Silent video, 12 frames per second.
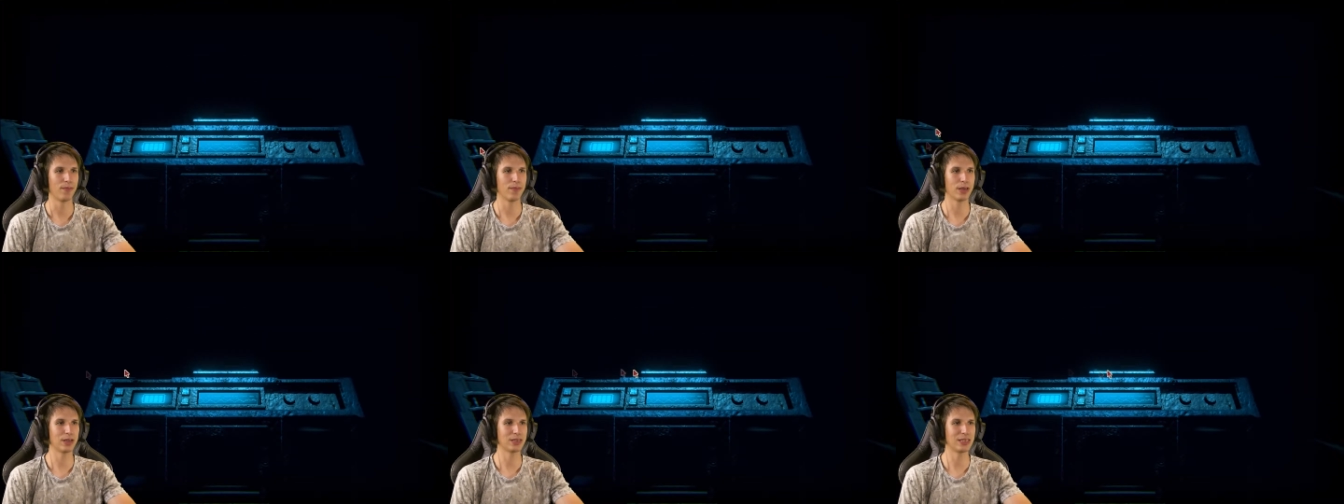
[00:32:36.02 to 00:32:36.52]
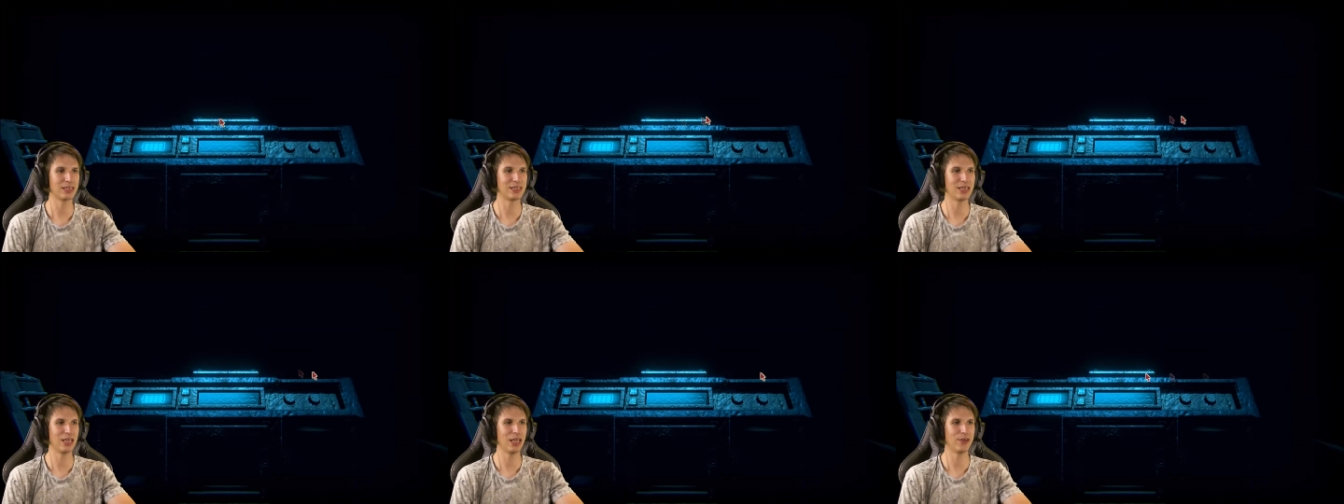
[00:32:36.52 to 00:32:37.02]
Because I
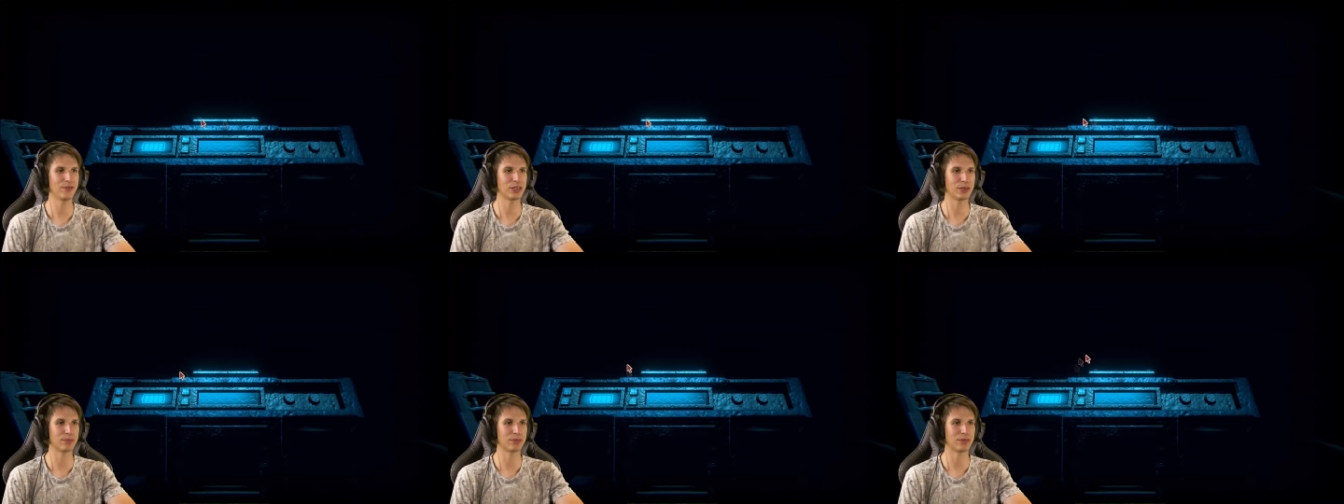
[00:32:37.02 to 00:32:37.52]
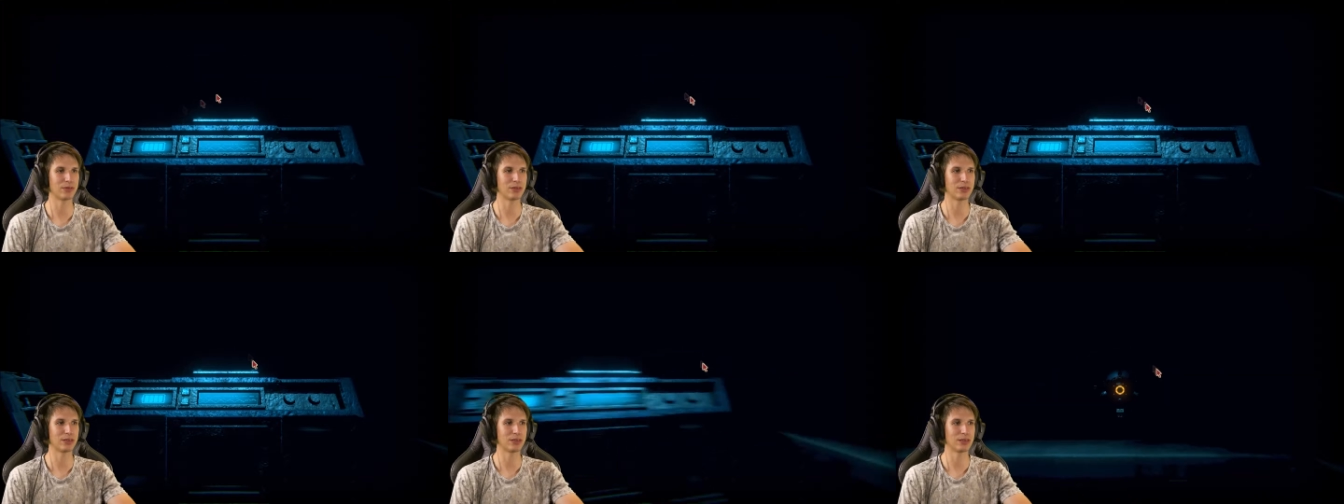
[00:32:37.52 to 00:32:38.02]
still have some
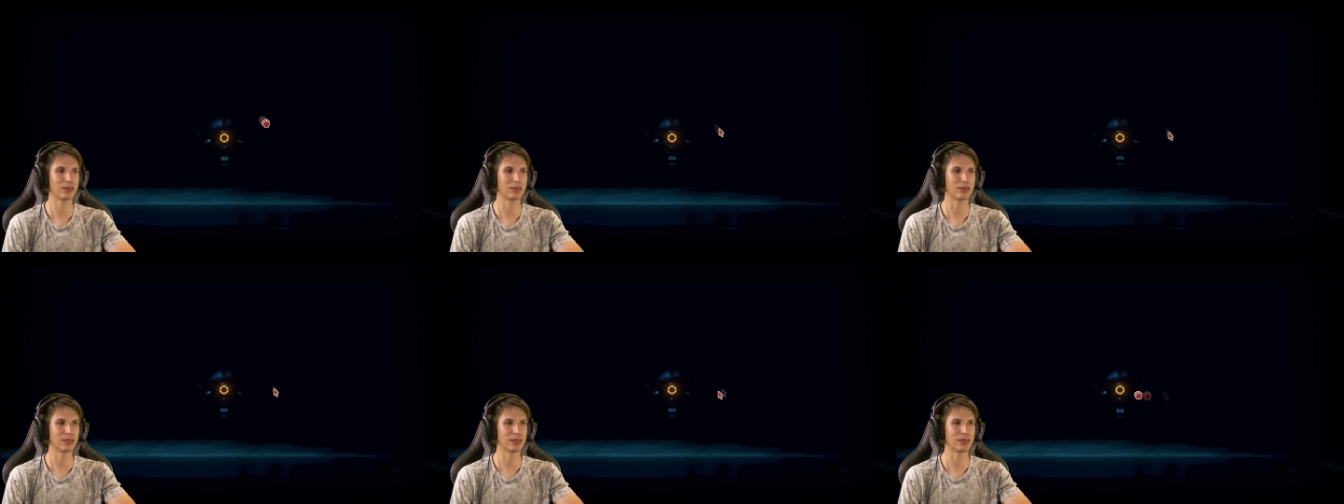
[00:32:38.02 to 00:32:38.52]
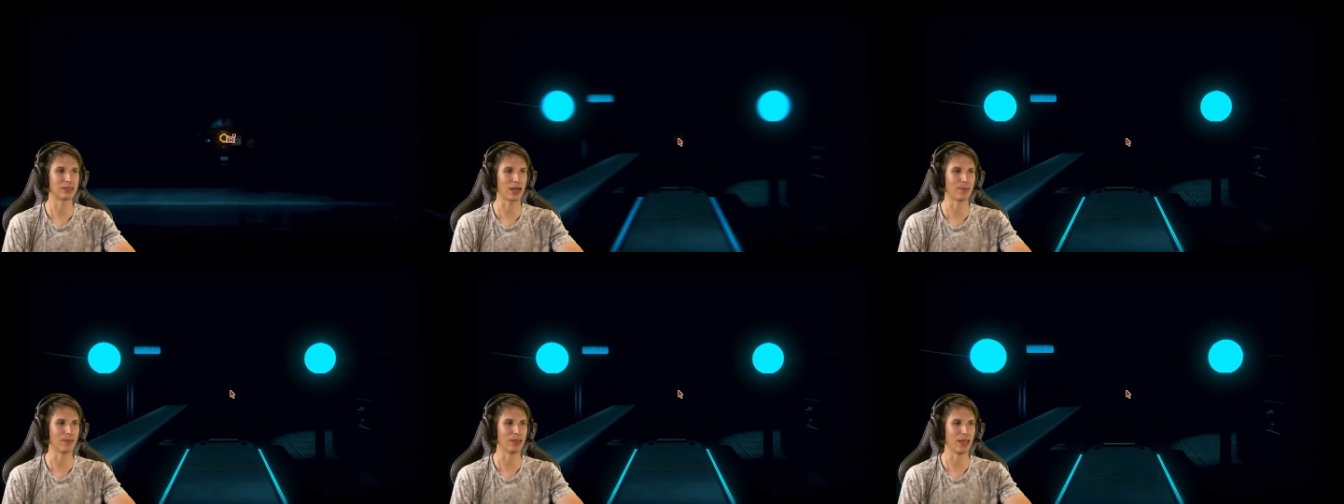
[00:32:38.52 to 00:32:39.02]

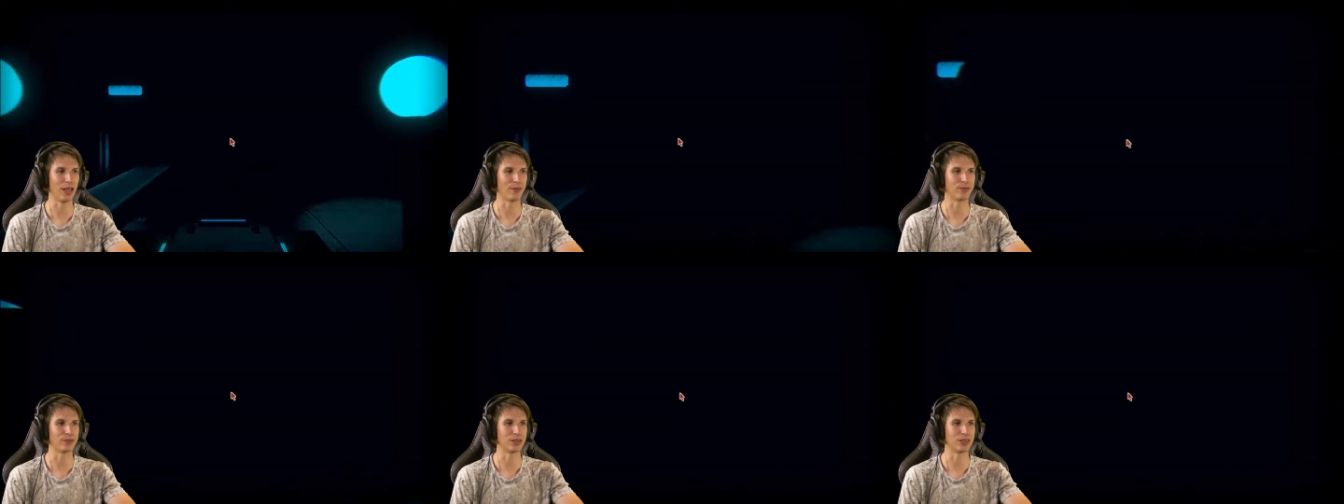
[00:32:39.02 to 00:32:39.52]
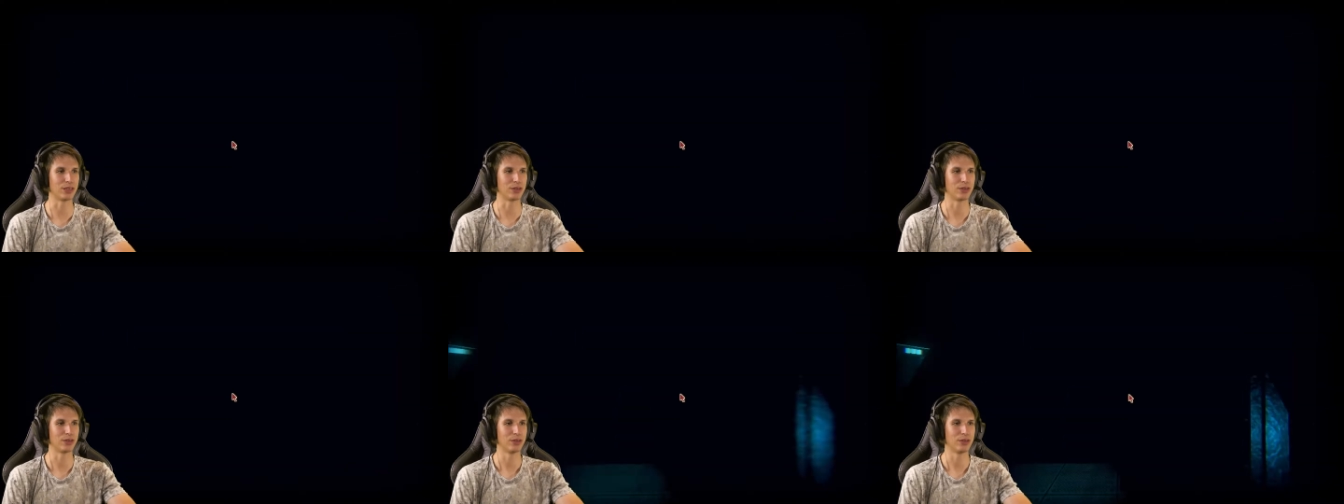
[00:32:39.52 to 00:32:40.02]
time left here.